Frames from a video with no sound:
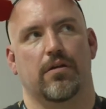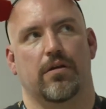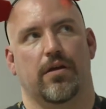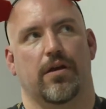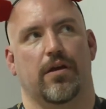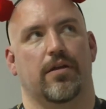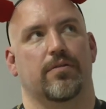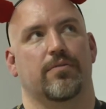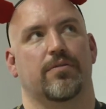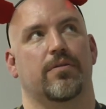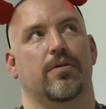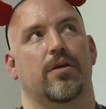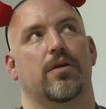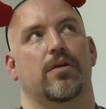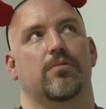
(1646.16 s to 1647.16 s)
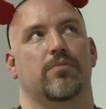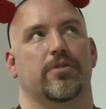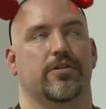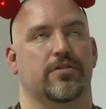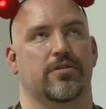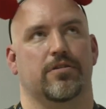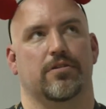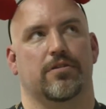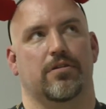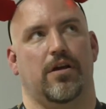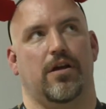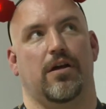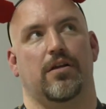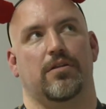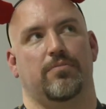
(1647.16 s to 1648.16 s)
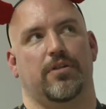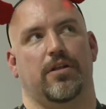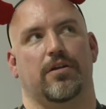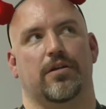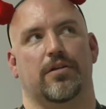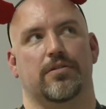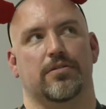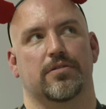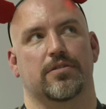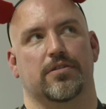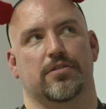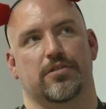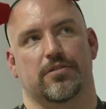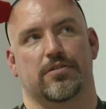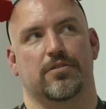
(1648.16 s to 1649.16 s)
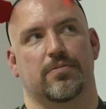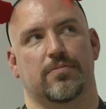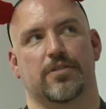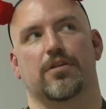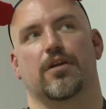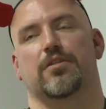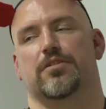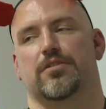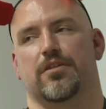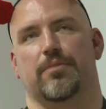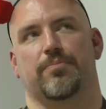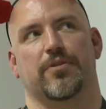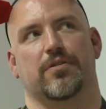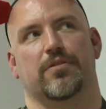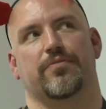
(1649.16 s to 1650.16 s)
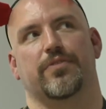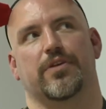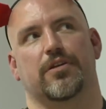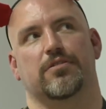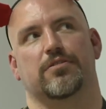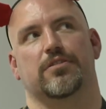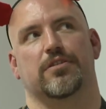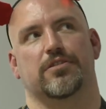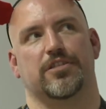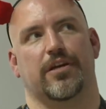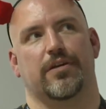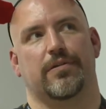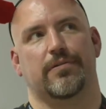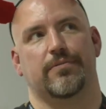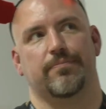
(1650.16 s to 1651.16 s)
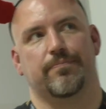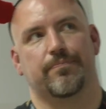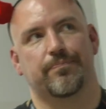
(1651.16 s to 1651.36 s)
And when you turn on plugins, it just starts up and configures the jail.